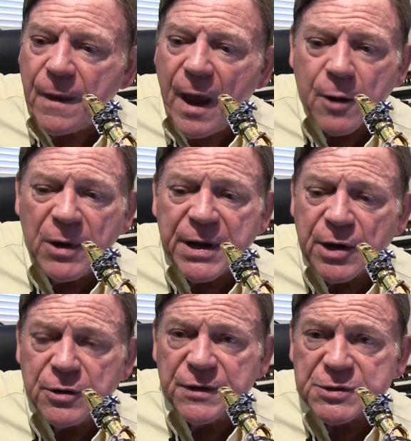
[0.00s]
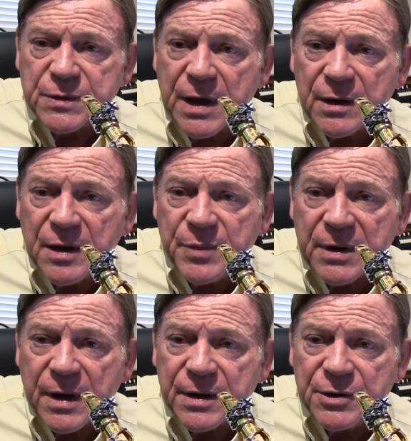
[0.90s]
I really can do this without
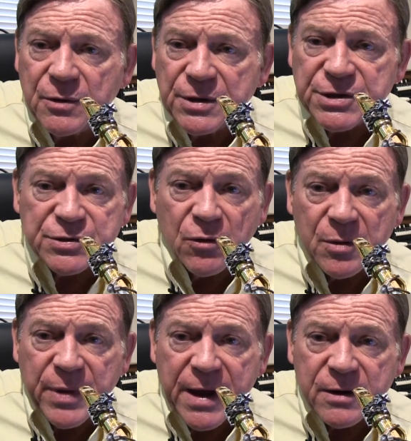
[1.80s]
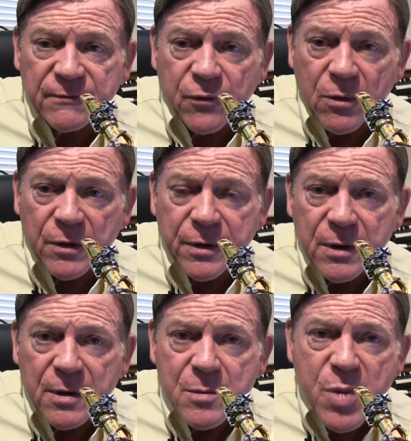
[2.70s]
lipping. I can do it just going back and forth.
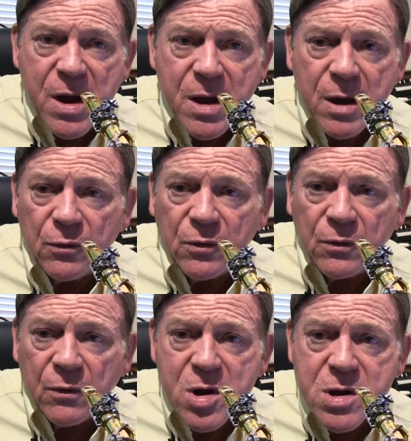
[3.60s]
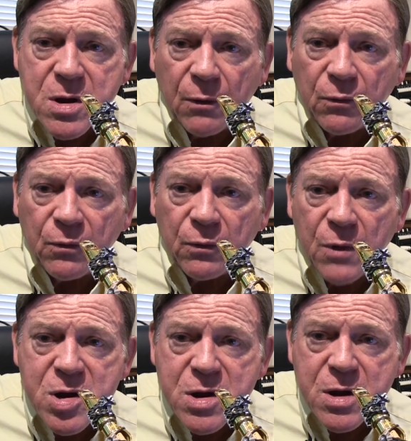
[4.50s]
Ba, wah,
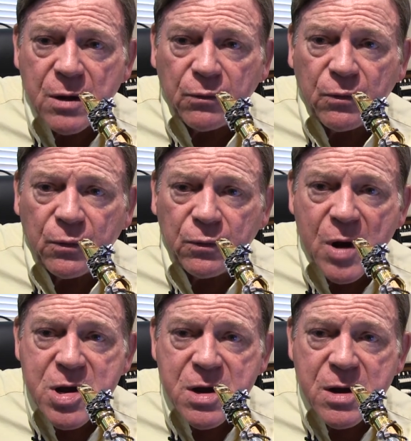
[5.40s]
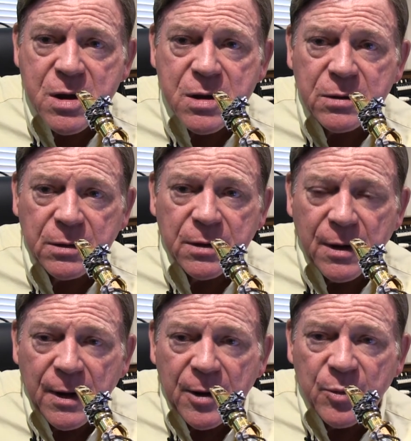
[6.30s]
wah, wah.
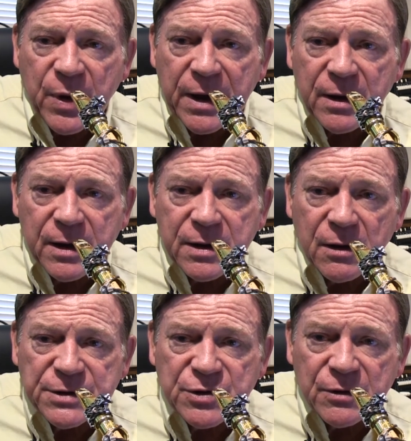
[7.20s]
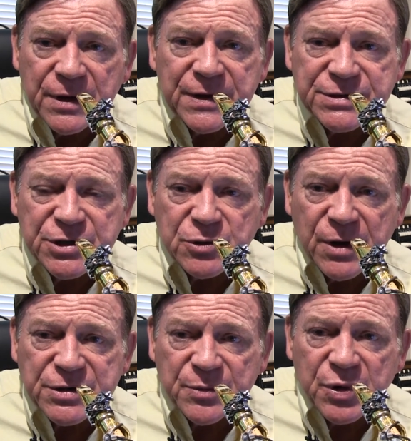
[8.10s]
But I can also, in this
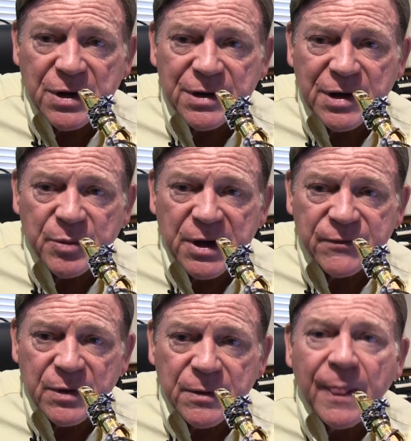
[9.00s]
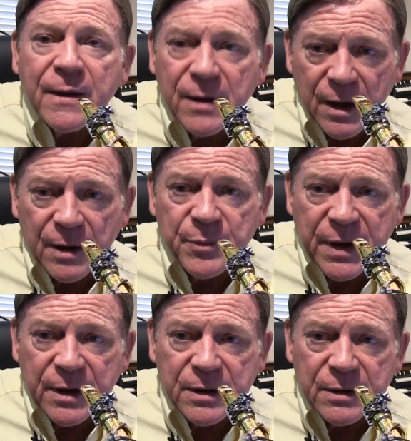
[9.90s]
situation, put a little bit of a
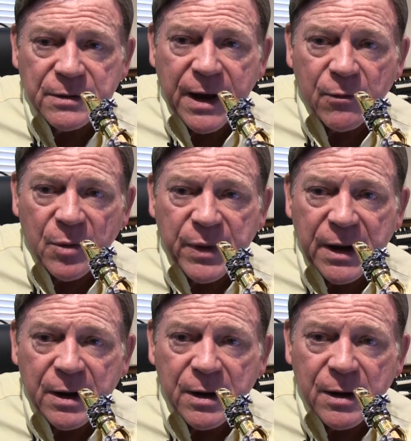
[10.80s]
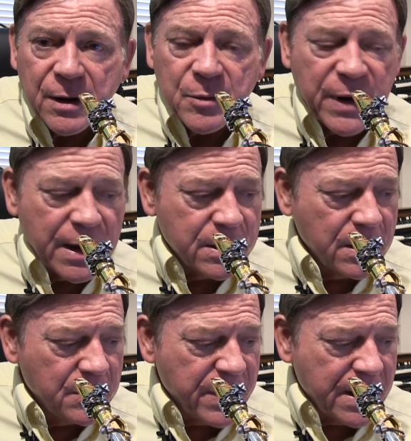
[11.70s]
bend, downward bend, back
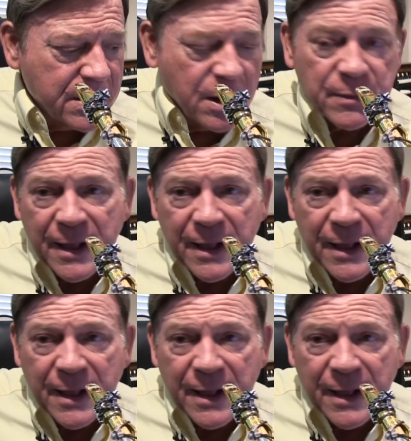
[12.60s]
and back up.